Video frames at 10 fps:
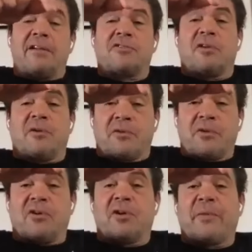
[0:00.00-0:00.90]
it's going to you're
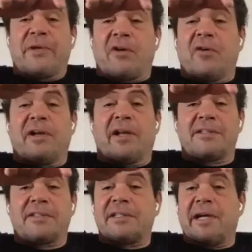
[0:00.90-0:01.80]
going to be going
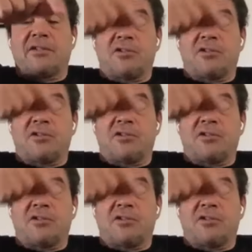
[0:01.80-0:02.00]
against the tide.